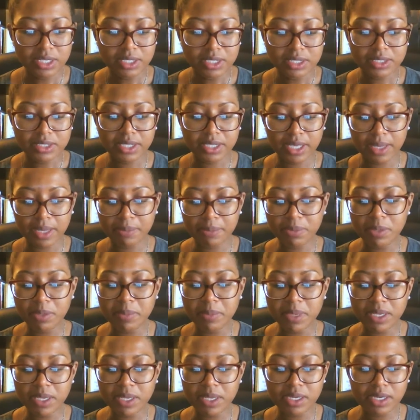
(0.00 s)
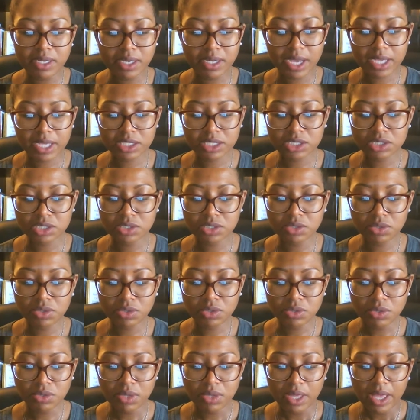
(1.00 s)
to implement
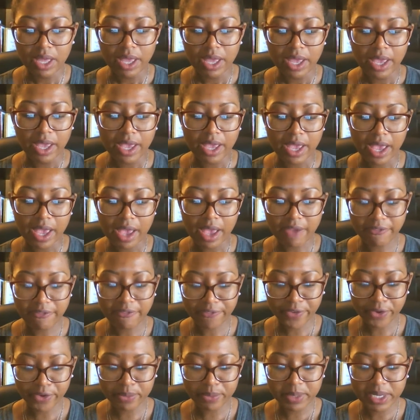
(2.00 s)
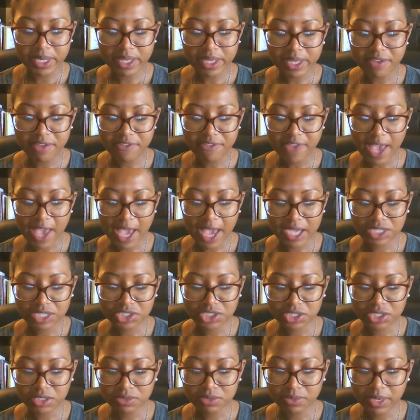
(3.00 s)
national affirmative
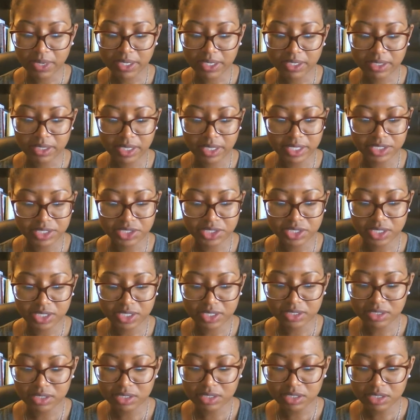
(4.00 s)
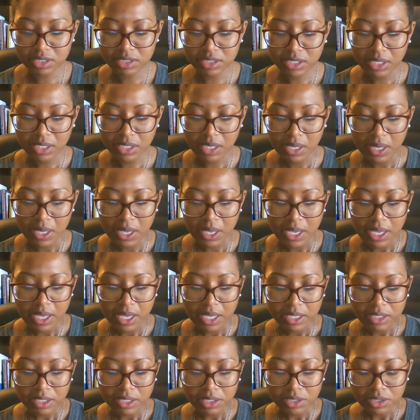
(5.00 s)
action regulations,
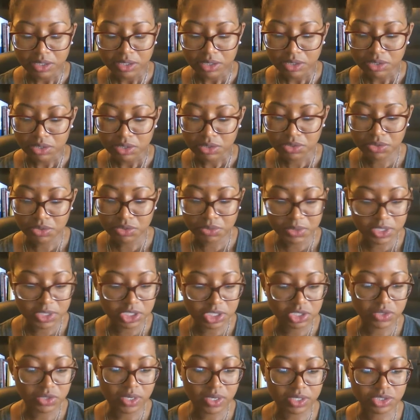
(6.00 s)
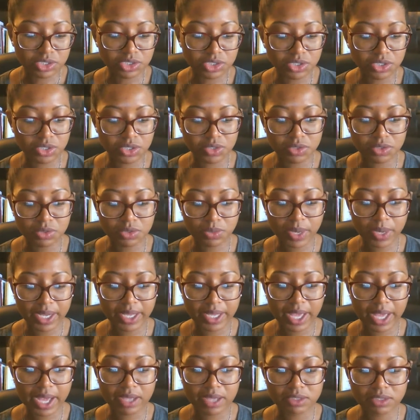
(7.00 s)
to restructure the
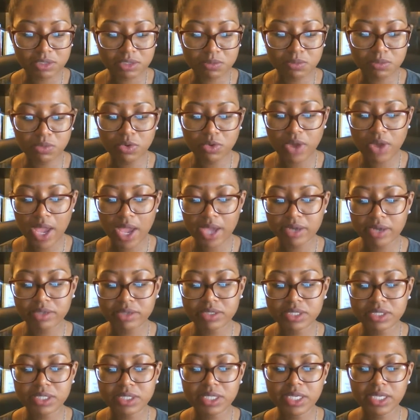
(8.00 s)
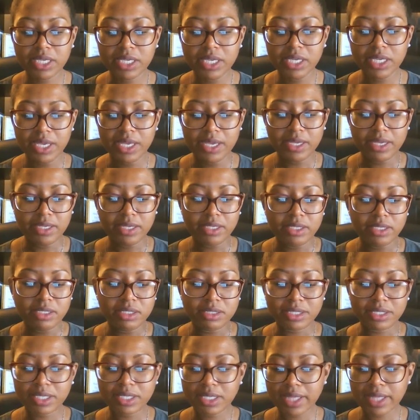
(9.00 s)
White House bureaucracy,
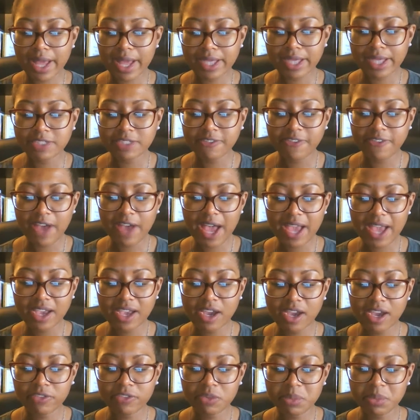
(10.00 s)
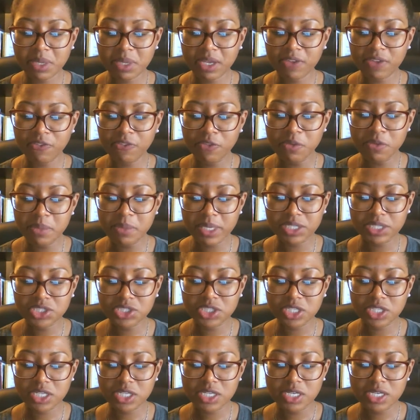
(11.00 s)
to classify government
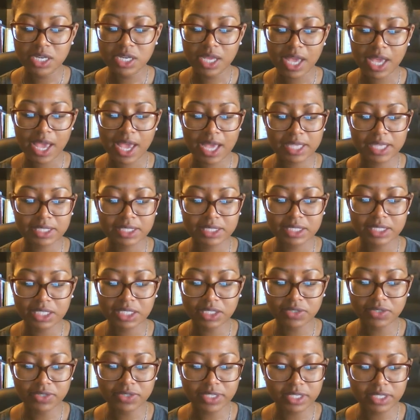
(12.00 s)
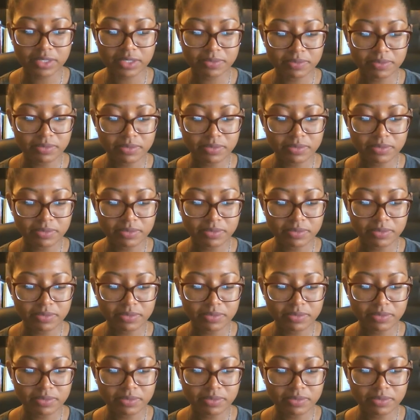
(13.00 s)
information as secret,